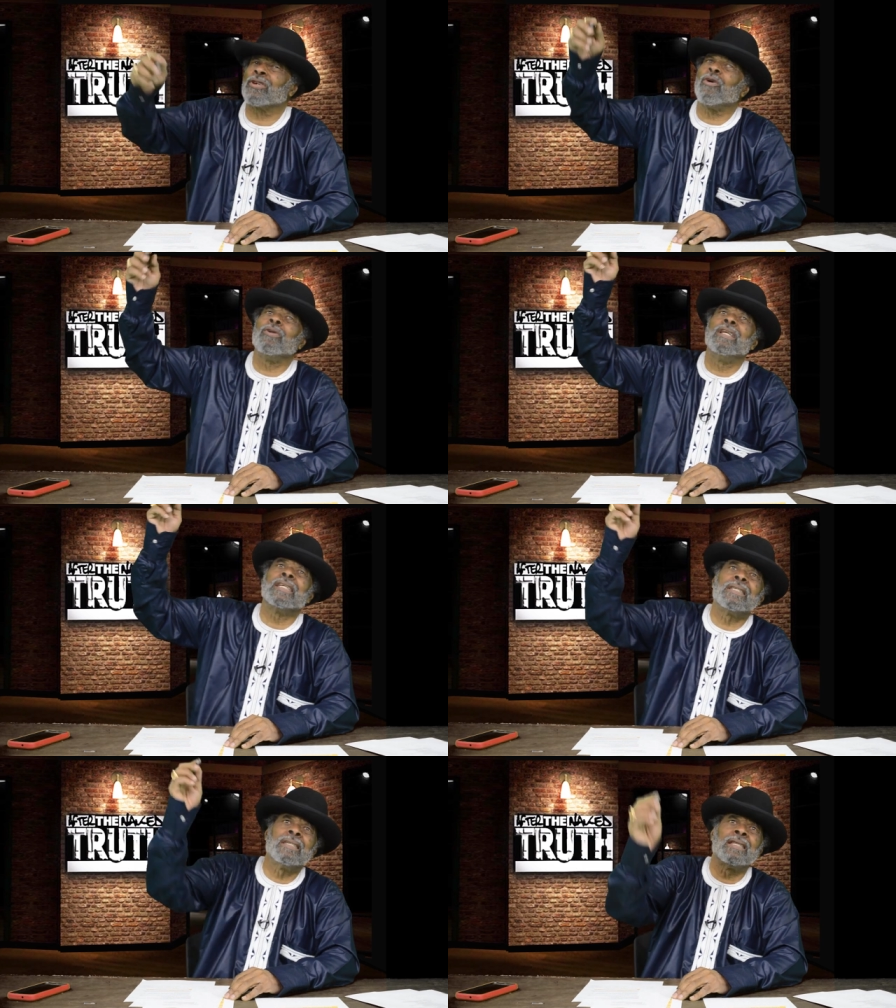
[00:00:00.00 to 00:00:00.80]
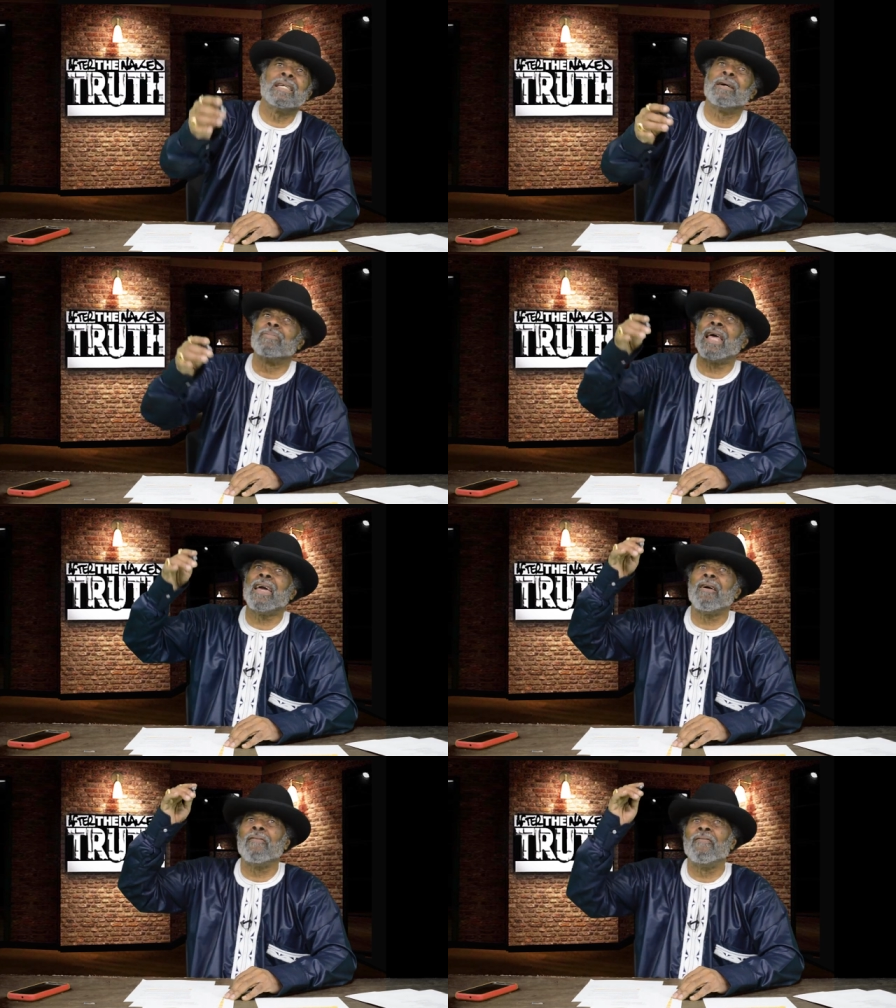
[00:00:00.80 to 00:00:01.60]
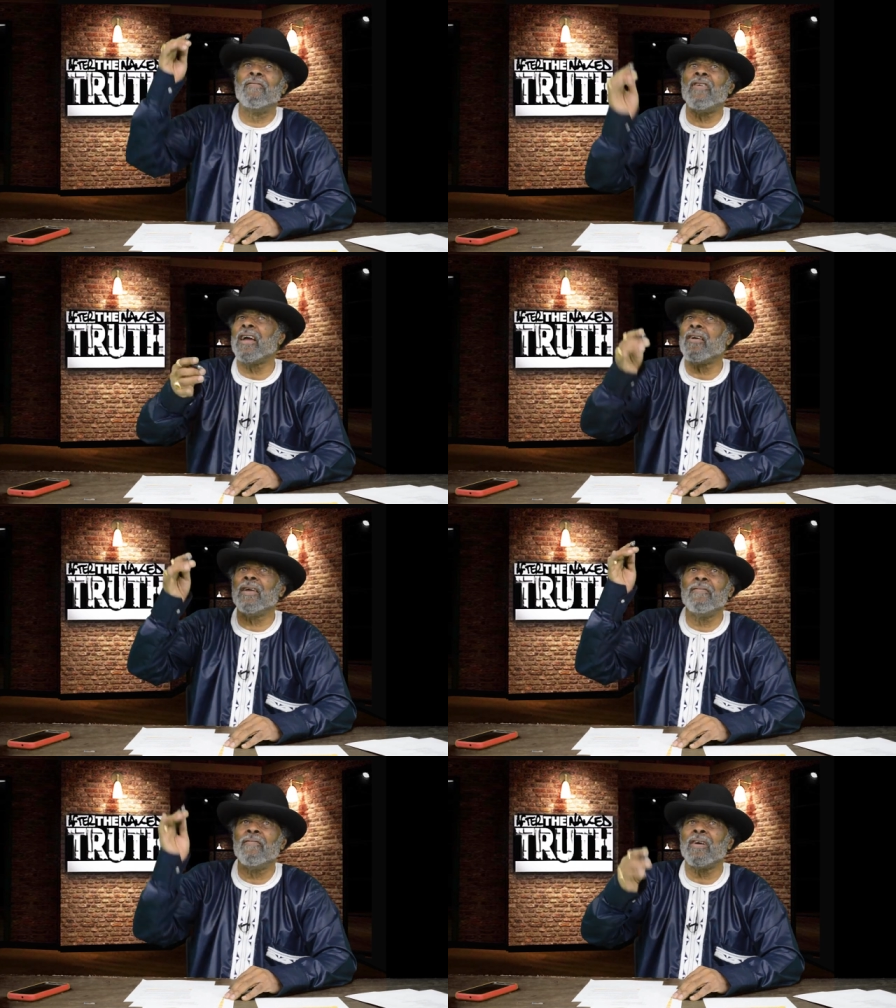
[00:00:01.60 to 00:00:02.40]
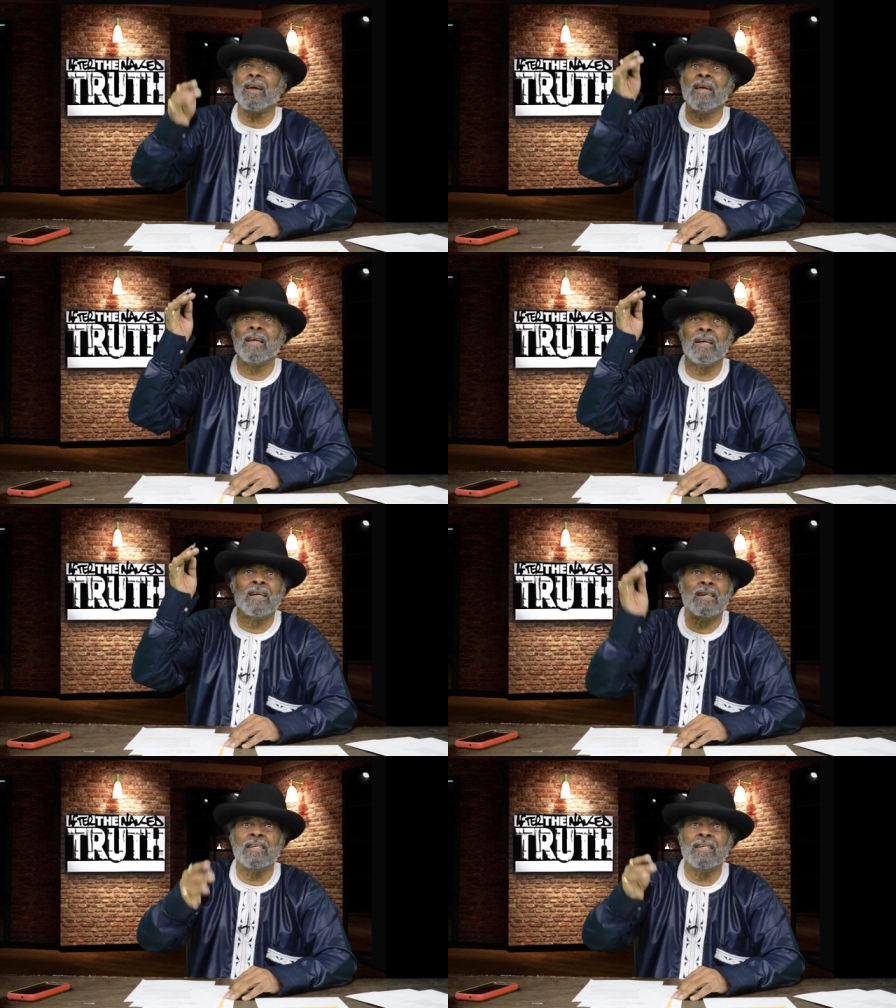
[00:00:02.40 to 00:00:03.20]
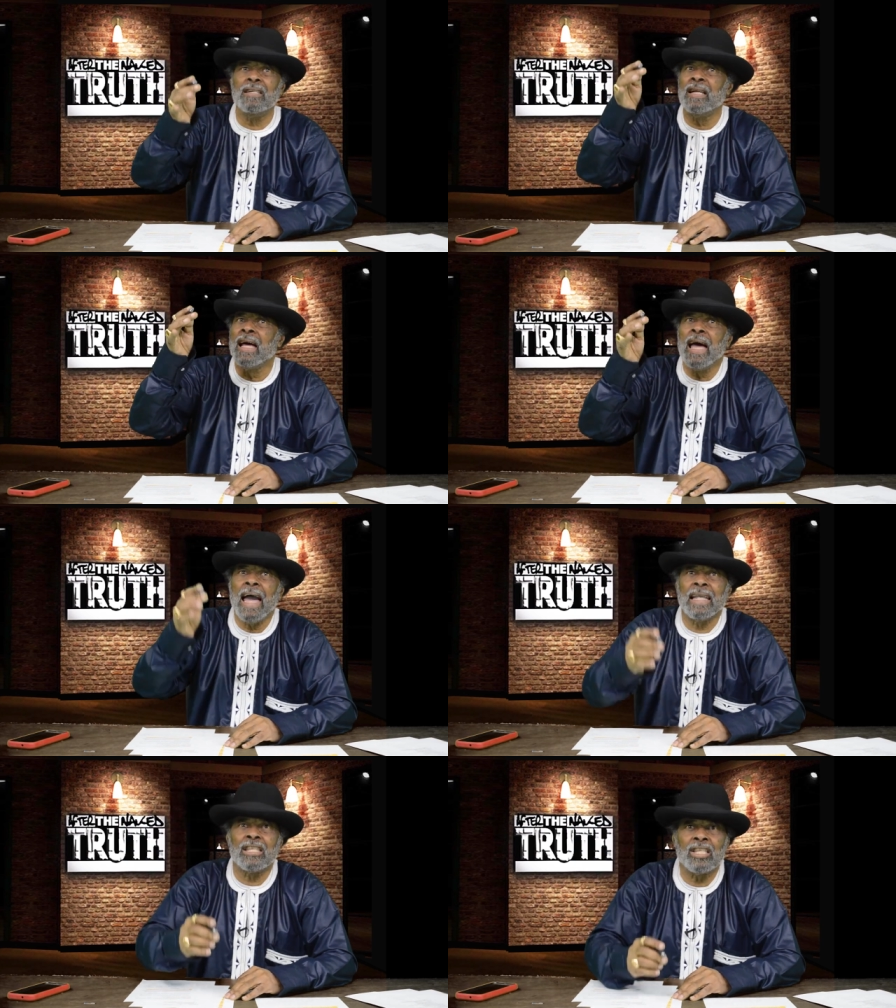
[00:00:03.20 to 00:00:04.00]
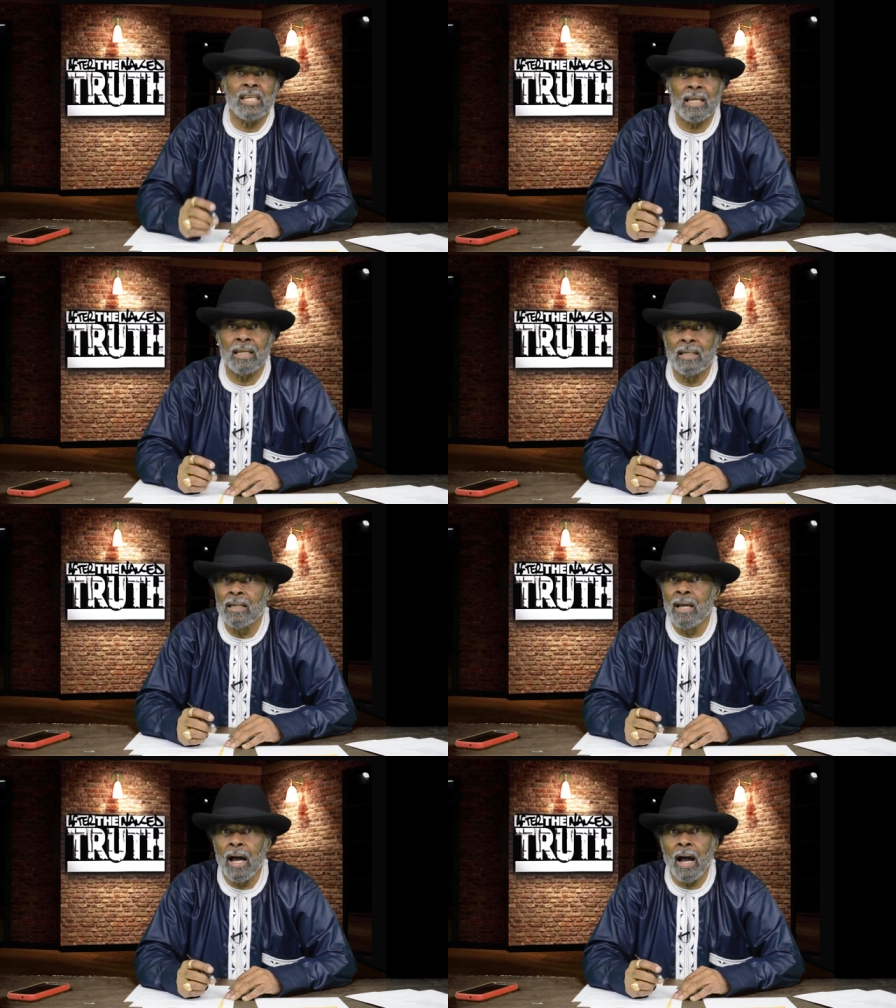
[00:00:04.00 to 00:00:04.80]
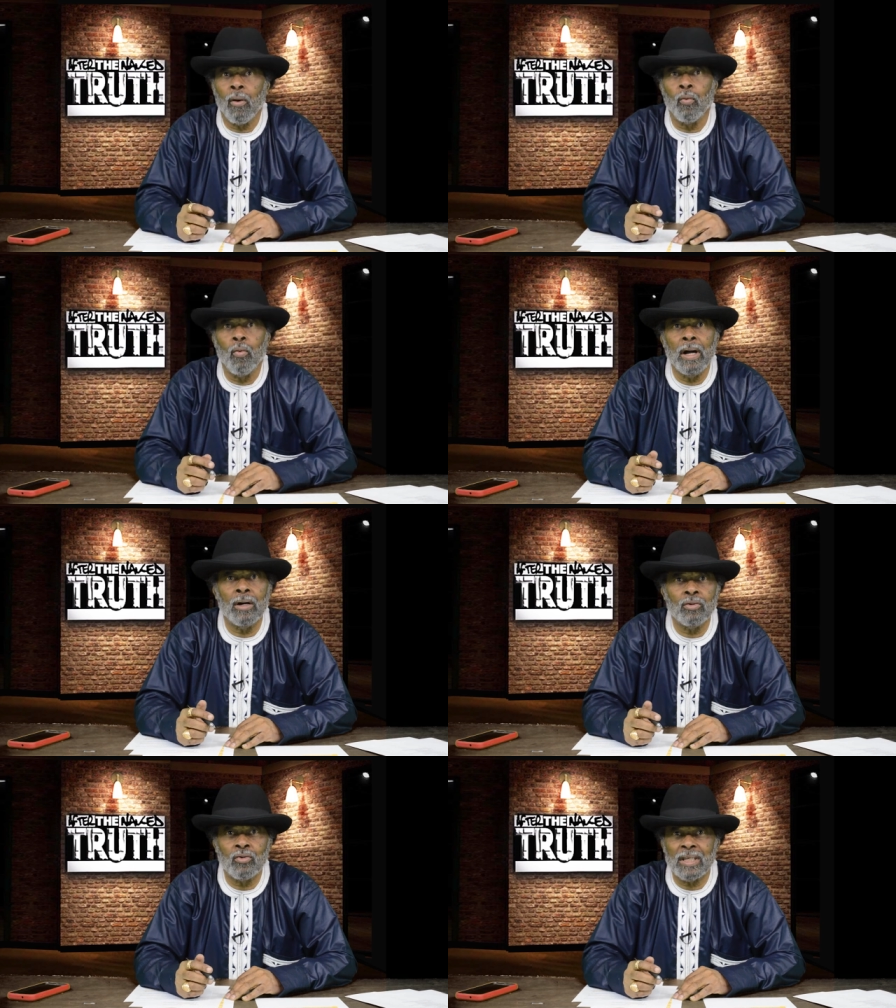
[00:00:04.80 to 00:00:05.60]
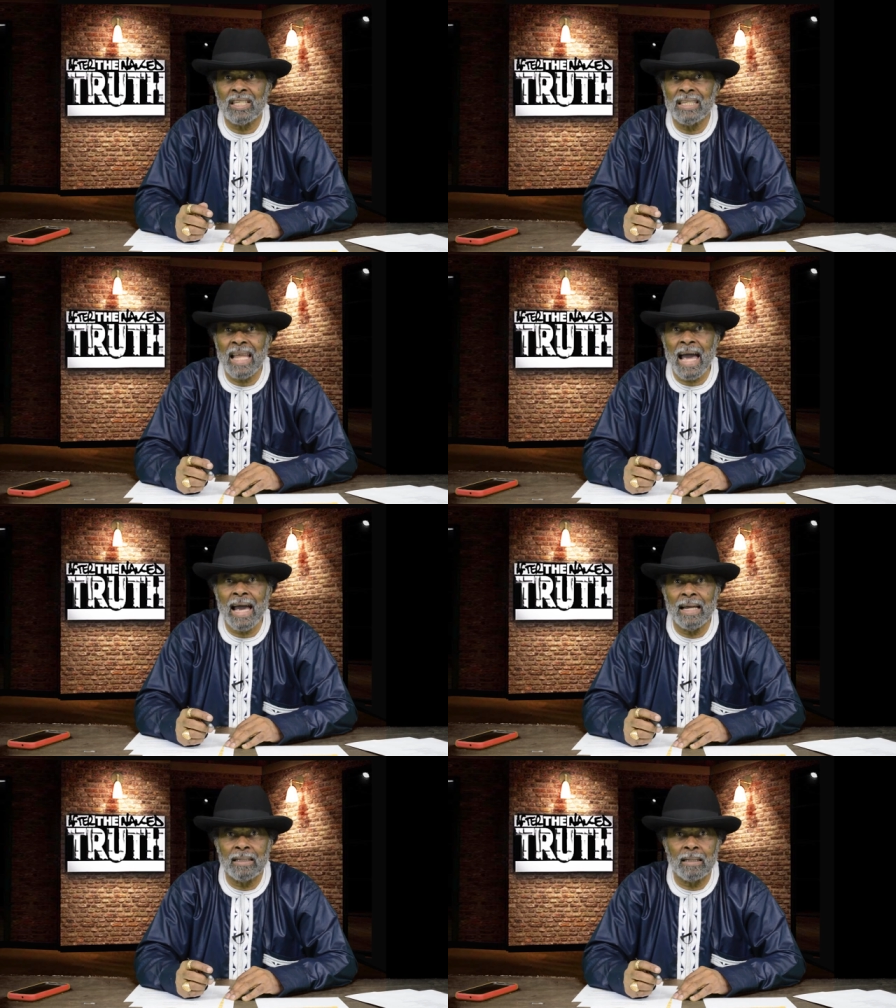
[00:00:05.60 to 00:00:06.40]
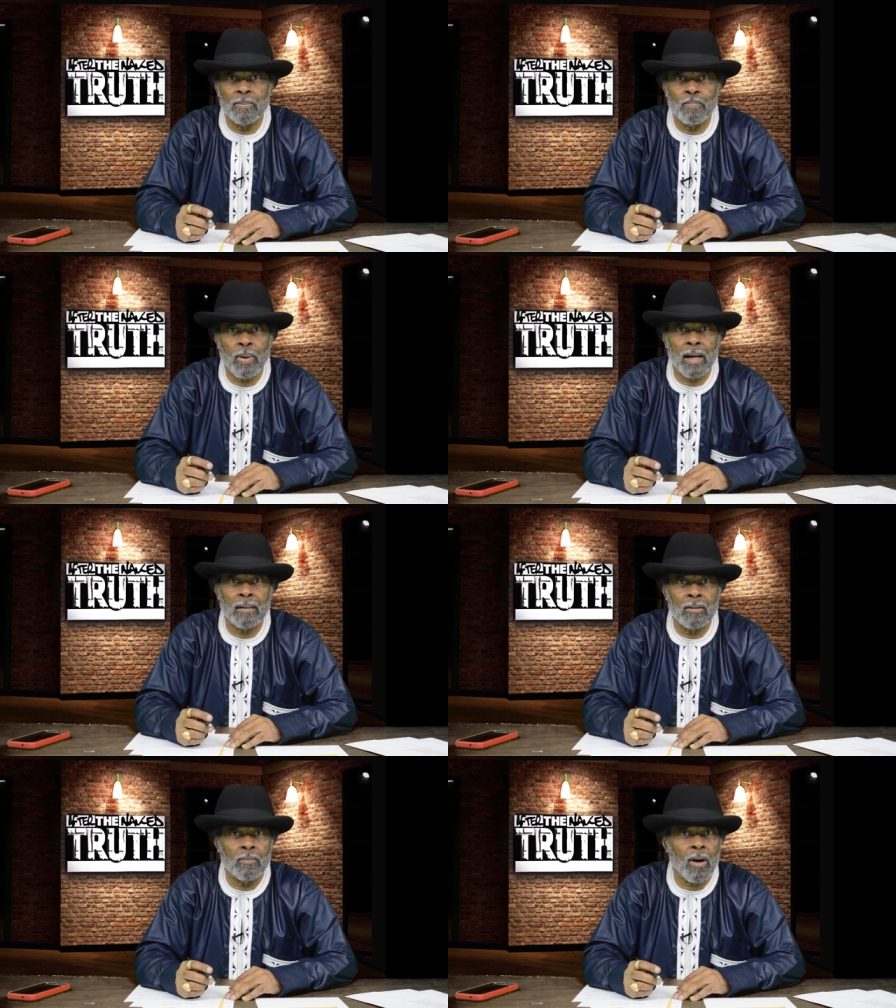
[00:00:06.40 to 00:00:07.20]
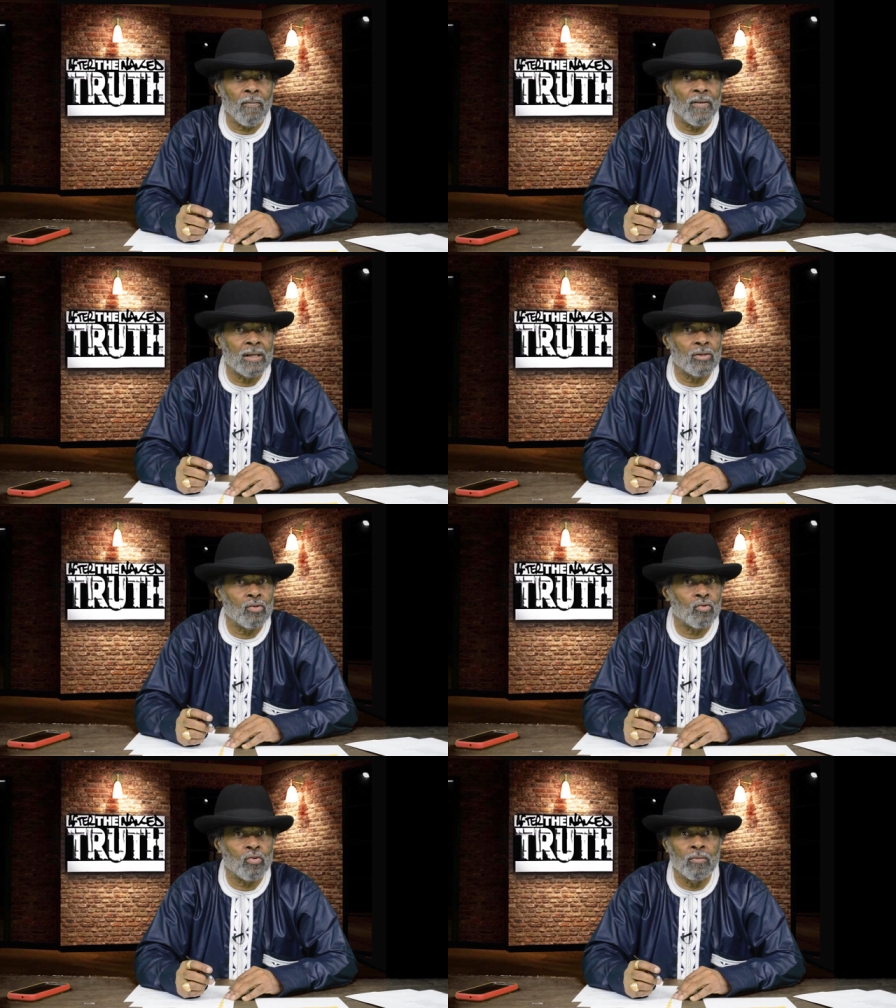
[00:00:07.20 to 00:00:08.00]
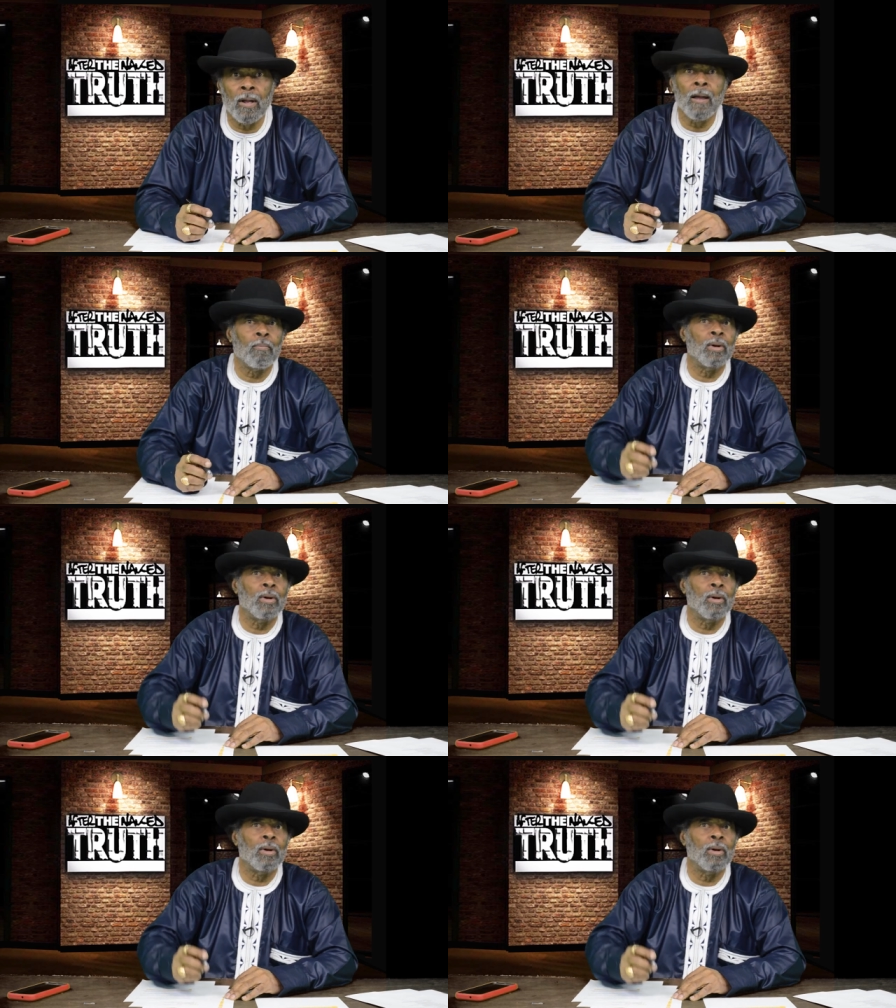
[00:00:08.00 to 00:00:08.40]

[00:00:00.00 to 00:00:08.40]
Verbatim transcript: Go listen to them. They are very, very good at telling uh, well-dressed lies and pawning them off as the truth.